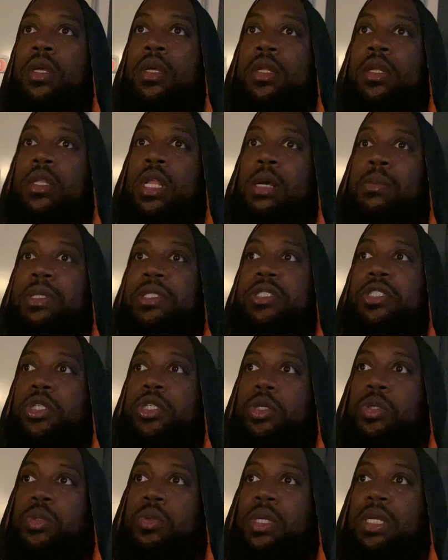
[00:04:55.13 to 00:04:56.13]
Number
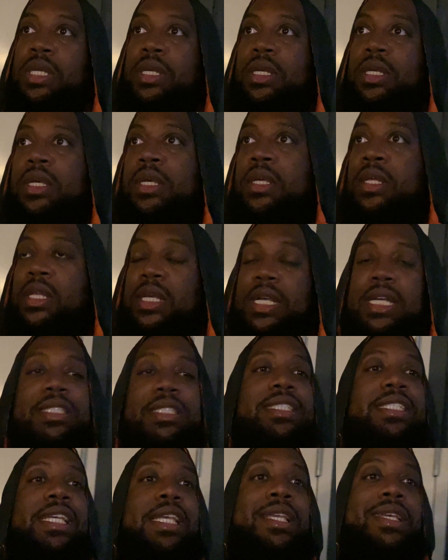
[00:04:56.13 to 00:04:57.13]
two,
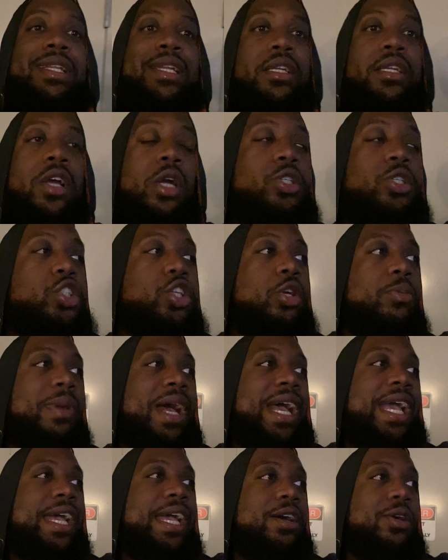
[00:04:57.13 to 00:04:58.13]
continue to nurture
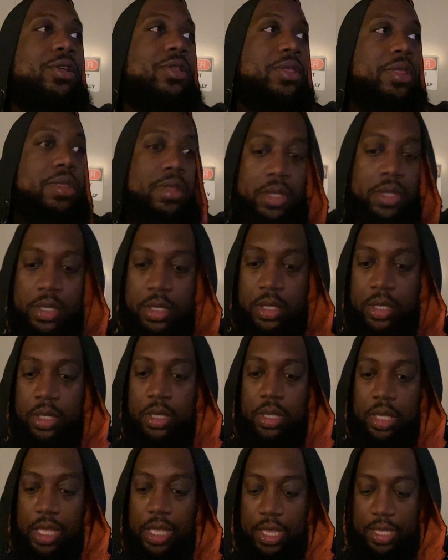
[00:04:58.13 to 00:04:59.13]
my health.
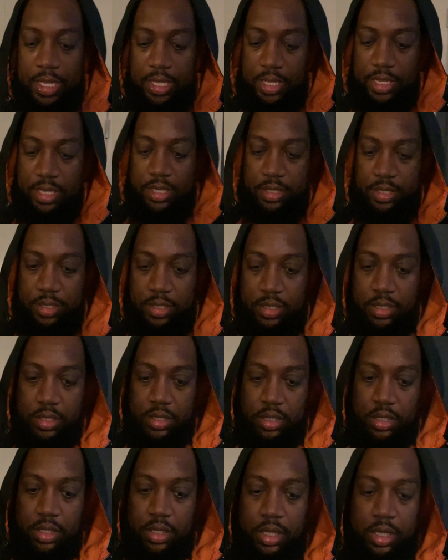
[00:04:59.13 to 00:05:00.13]

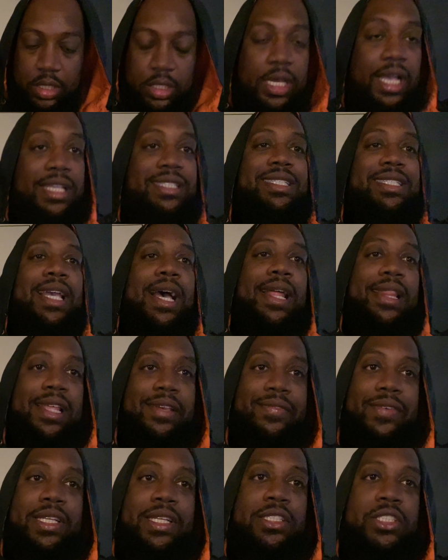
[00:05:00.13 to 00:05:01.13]
Y'all see I
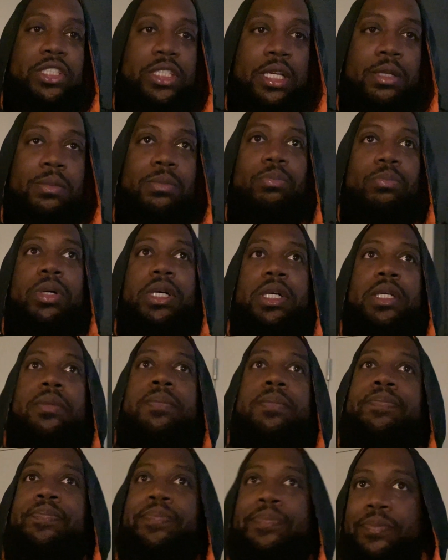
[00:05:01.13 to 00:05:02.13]
live in a gym, but
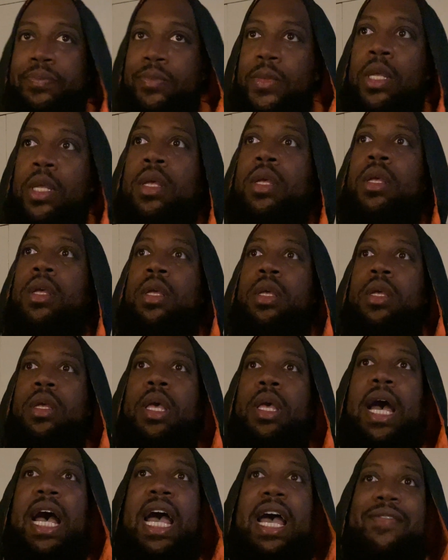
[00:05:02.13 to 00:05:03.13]

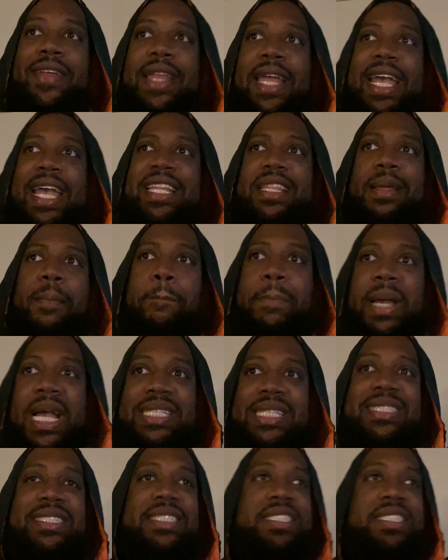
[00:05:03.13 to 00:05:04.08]
I haven't had the best